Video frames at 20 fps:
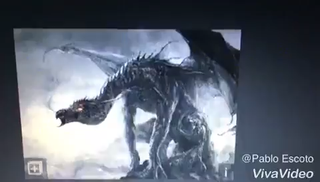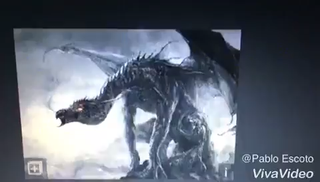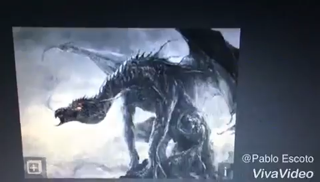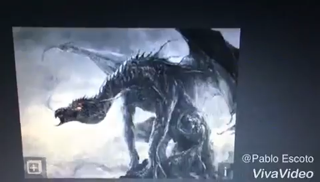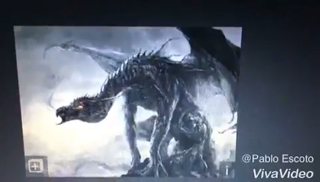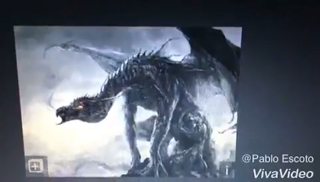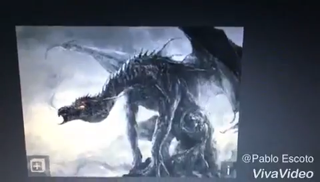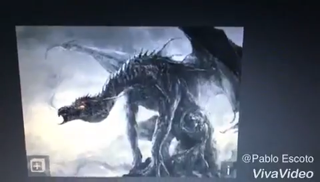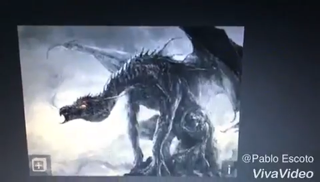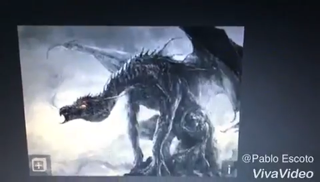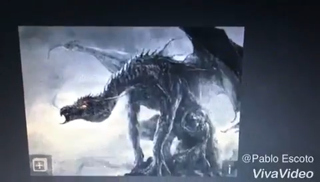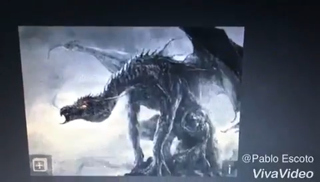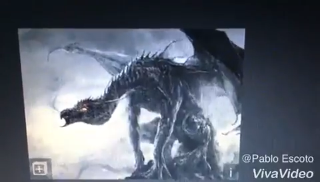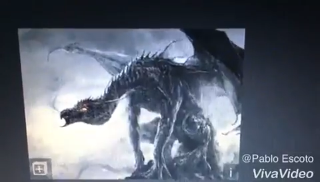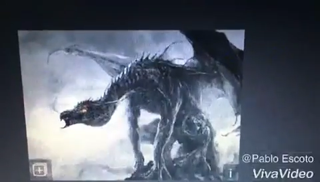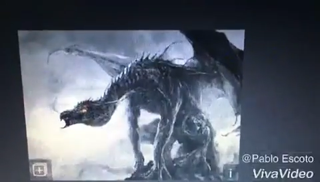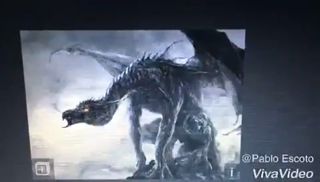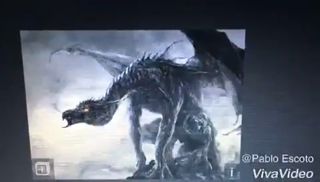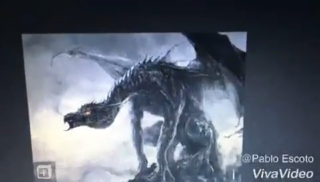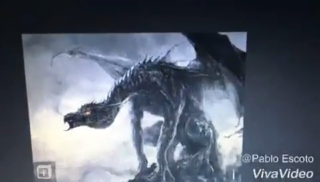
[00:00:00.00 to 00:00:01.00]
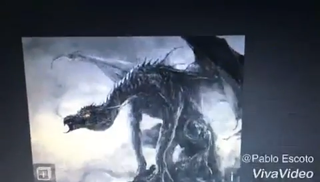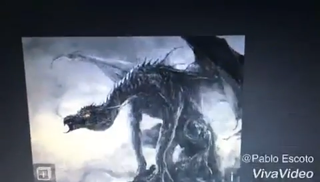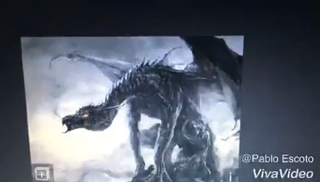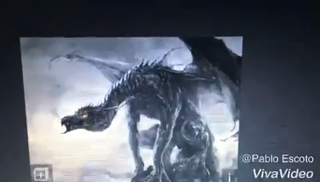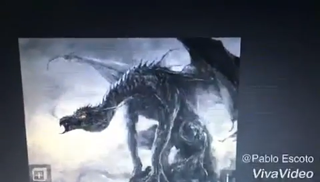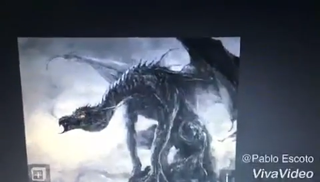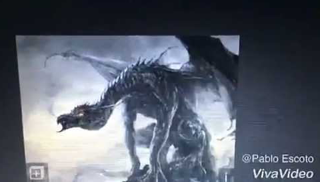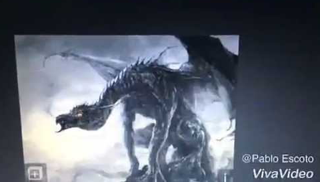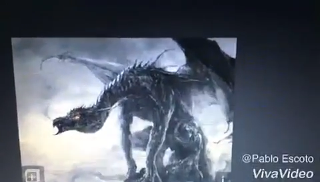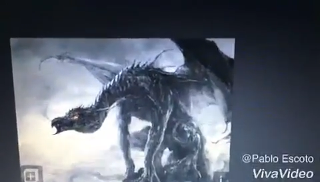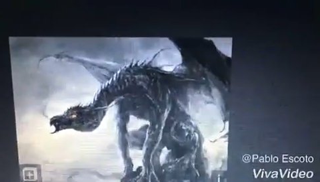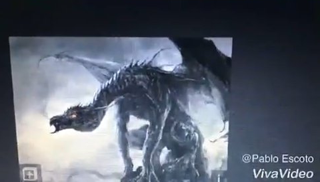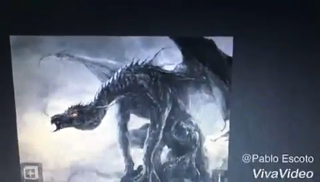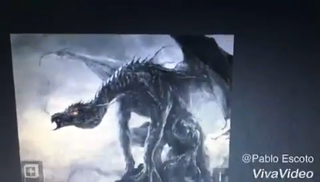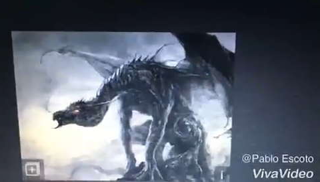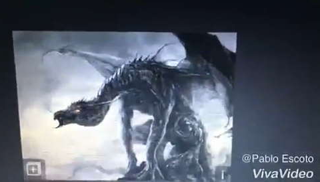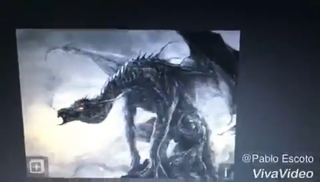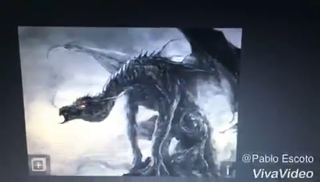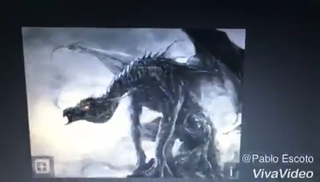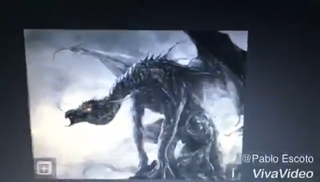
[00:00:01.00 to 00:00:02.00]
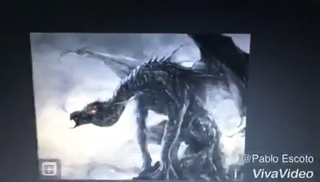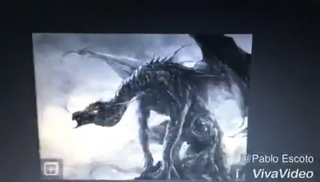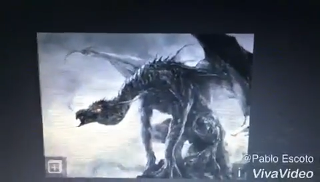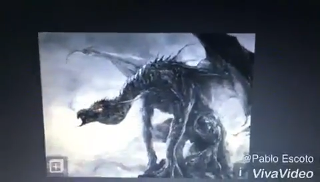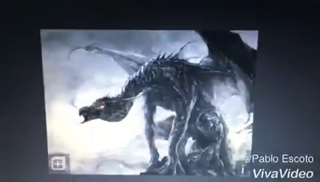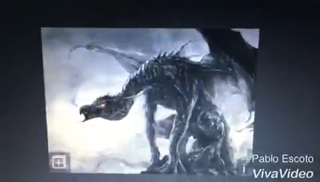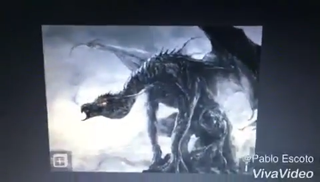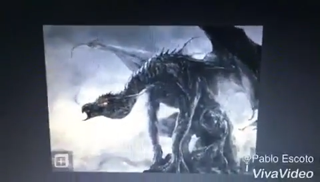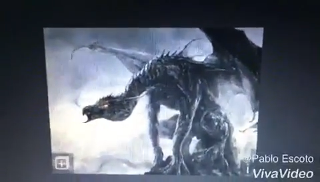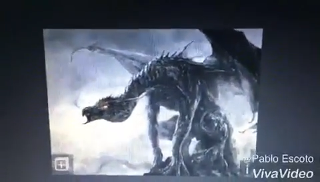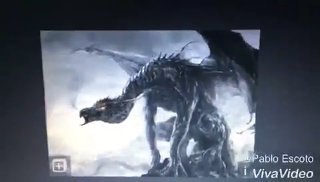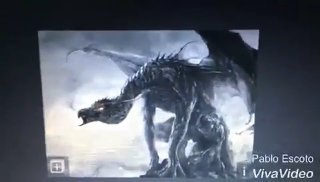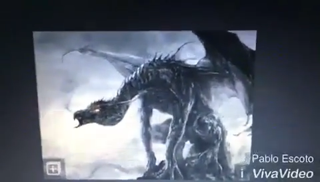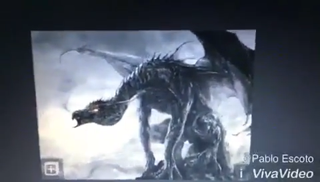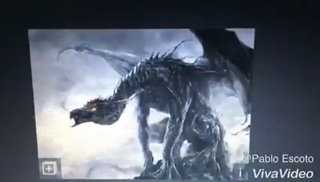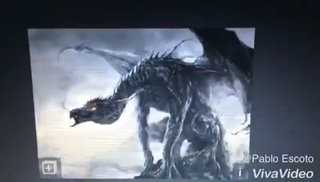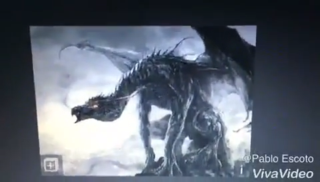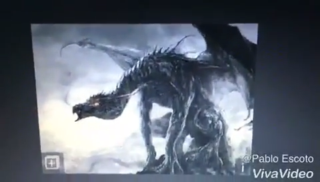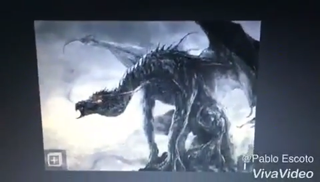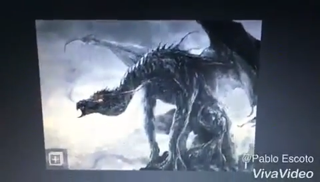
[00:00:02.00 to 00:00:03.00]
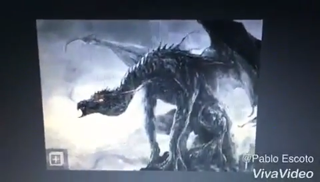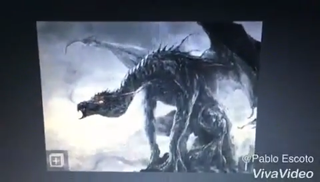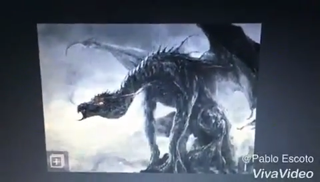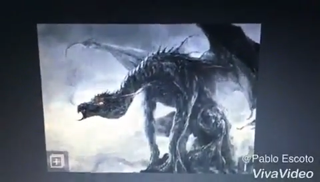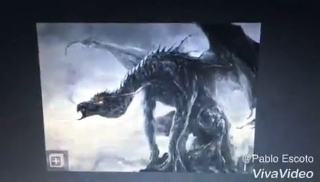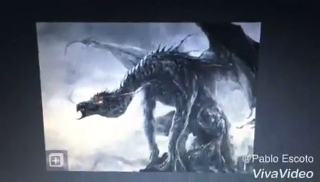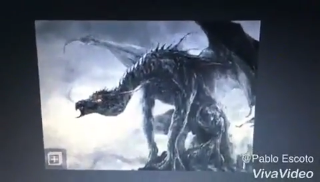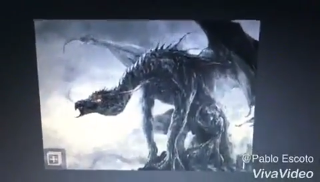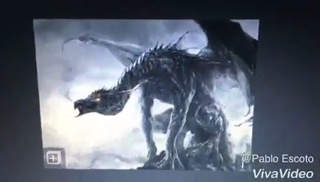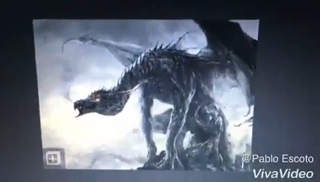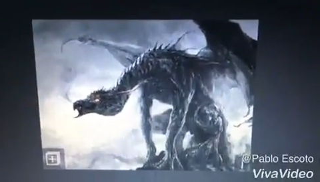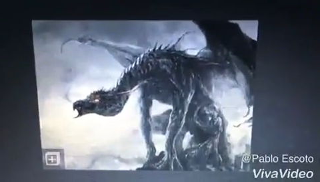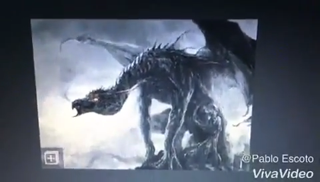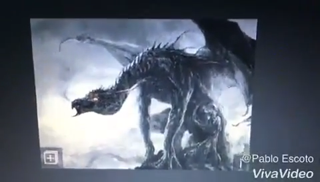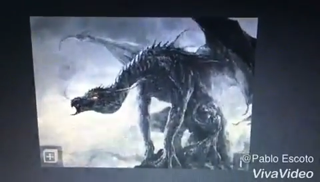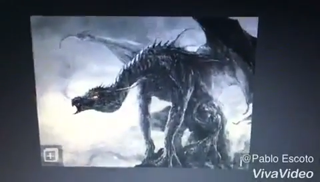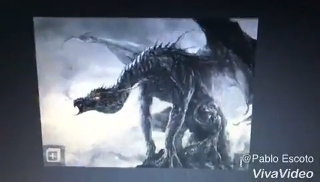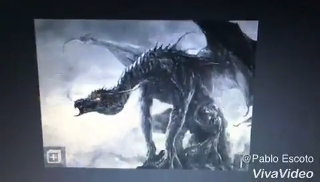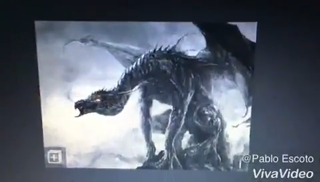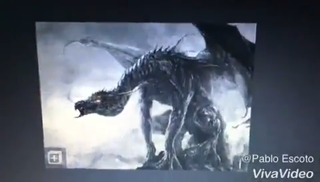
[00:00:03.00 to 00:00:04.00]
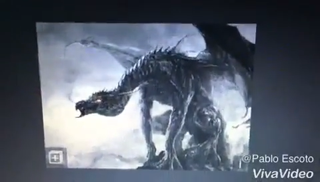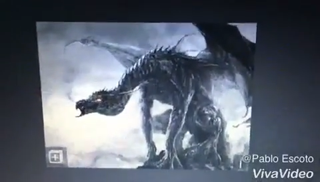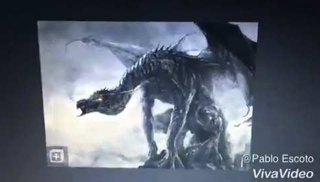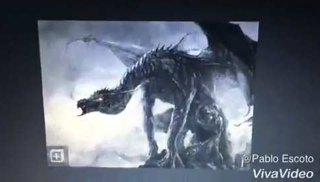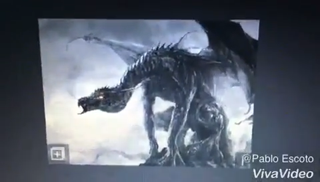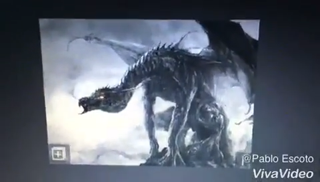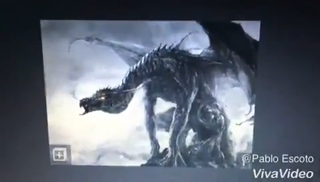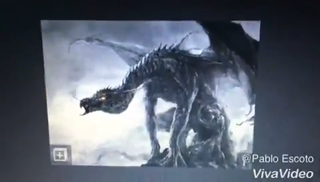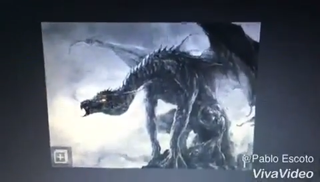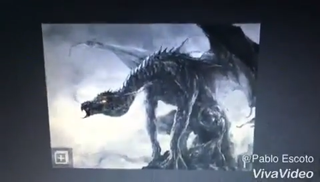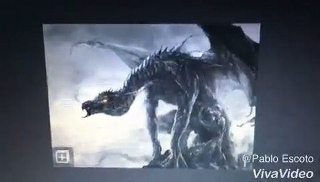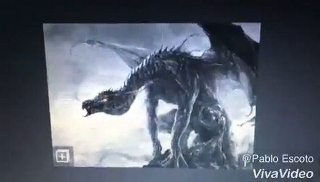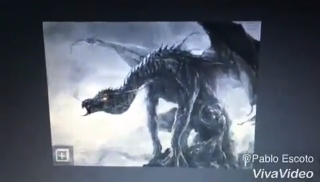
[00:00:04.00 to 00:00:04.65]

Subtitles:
Nobody's mouth can be seen.